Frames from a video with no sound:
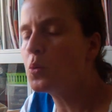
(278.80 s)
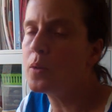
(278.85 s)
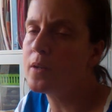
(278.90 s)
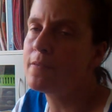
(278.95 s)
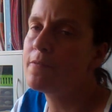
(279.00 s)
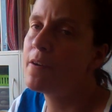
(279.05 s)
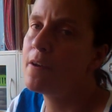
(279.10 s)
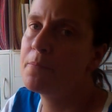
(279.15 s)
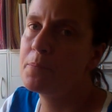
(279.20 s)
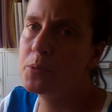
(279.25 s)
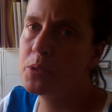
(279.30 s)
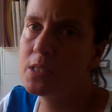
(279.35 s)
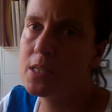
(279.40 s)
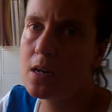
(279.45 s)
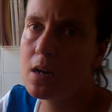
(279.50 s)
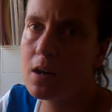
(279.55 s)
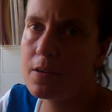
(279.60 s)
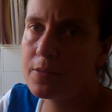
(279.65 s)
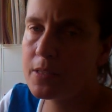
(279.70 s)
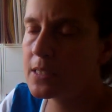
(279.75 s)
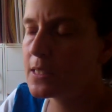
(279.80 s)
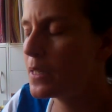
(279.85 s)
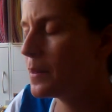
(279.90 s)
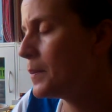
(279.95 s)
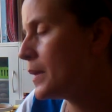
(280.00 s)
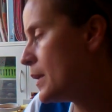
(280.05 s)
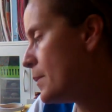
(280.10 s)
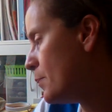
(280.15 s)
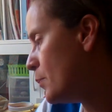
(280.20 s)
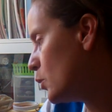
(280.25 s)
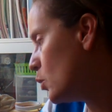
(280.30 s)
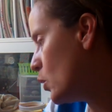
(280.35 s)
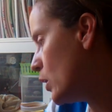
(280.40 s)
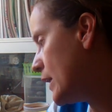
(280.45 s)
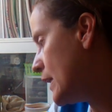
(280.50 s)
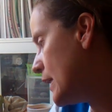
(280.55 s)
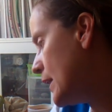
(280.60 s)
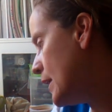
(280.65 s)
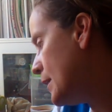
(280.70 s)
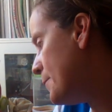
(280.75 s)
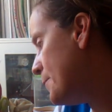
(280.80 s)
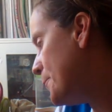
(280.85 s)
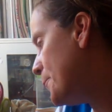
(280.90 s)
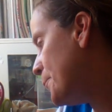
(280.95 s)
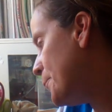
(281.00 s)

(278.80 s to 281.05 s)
25% off because I'm an employee,